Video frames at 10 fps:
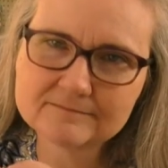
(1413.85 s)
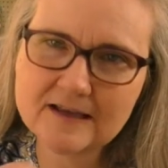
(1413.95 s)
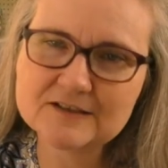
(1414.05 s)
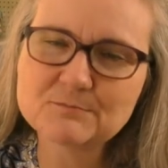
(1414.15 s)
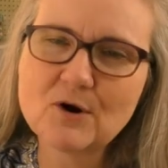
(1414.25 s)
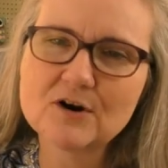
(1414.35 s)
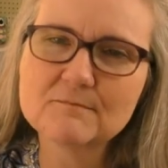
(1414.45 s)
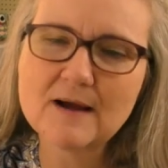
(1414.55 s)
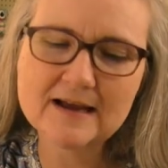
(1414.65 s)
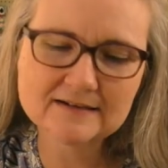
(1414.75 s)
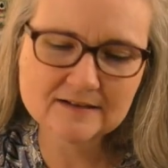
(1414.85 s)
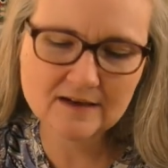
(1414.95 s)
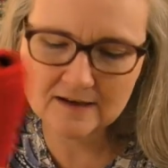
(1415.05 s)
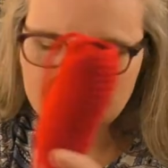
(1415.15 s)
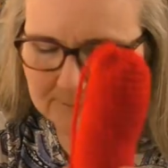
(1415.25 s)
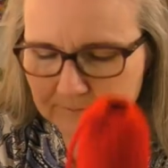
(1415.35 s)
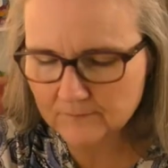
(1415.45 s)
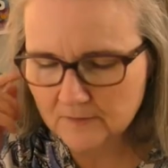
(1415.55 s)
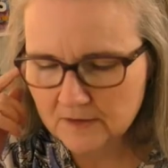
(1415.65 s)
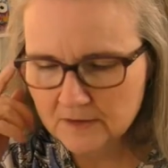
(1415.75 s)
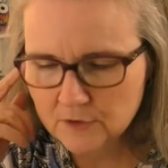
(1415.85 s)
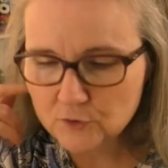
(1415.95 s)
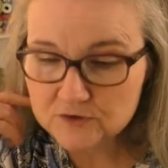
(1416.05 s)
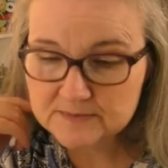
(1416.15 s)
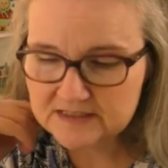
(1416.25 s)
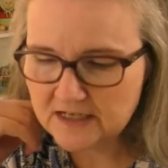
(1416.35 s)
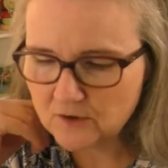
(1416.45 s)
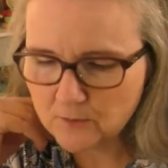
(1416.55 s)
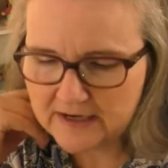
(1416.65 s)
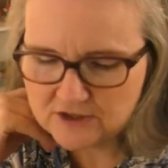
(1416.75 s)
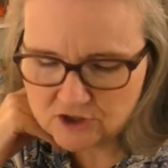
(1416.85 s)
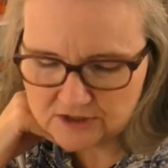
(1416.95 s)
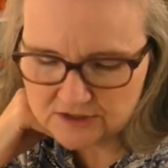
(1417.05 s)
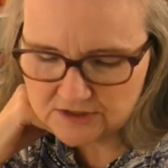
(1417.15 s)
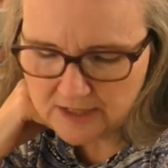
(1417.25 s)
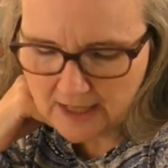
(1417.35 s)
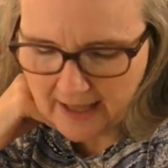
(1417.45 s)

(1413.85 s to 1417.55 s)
as part of my um, Christmas decorations.